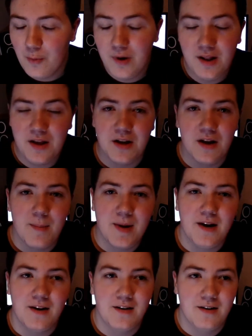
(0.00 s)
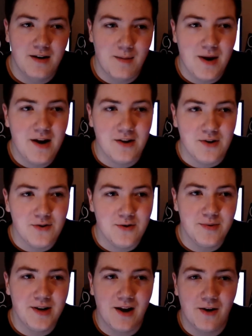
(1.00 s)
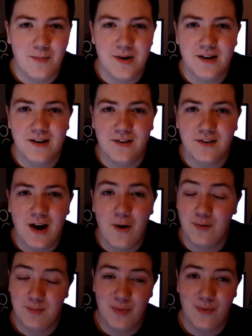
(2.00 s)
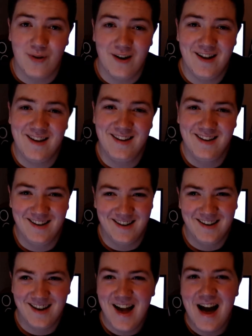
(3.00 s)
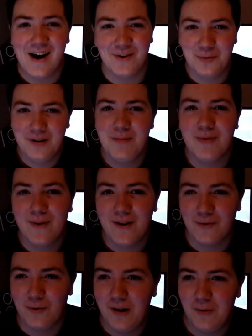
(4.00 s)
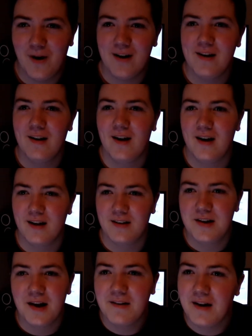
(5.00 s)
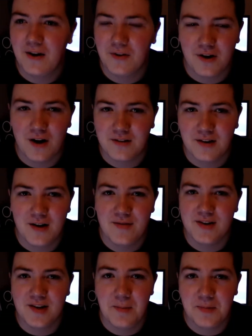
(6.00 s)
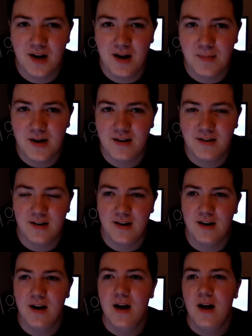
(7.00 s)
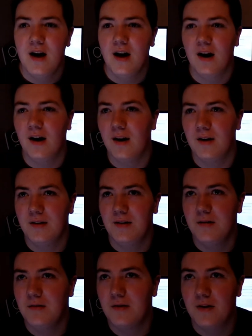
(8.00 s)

Really, I made a YouTube channel because I was bored. I was really bored. I was really watching a lot of tech channels, Austin Evans, MK, VHD,